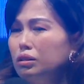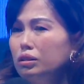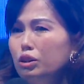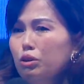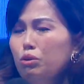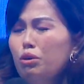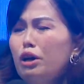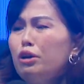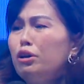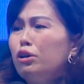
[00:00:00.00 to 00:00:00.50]

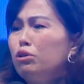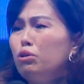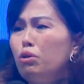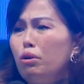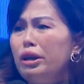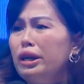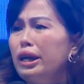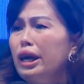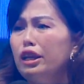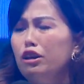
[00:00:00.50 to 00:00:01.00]
you are not
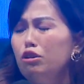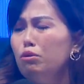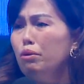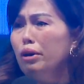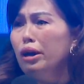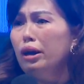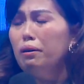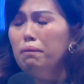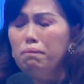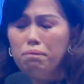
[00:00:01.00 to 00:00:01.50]
going
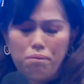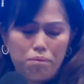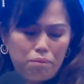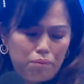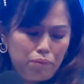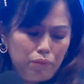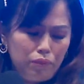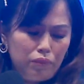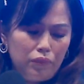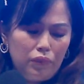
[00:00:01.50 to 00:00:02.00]
anywhere,
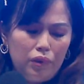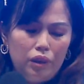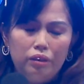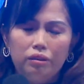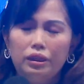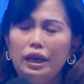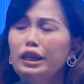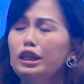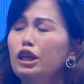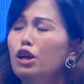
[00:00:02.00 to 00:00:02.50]

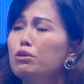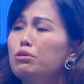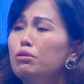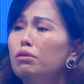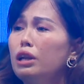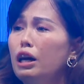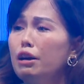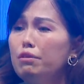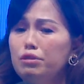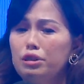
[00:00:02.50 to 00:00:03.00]
take down your
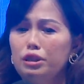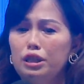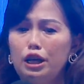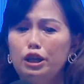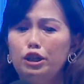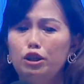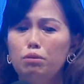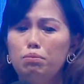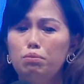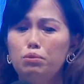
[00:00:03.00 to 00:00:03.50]
life
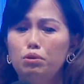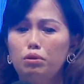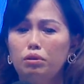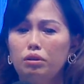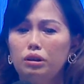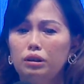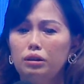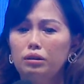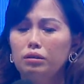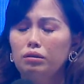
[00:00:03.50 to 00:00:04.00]
scenario
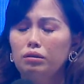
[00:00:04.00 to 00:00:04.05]
book.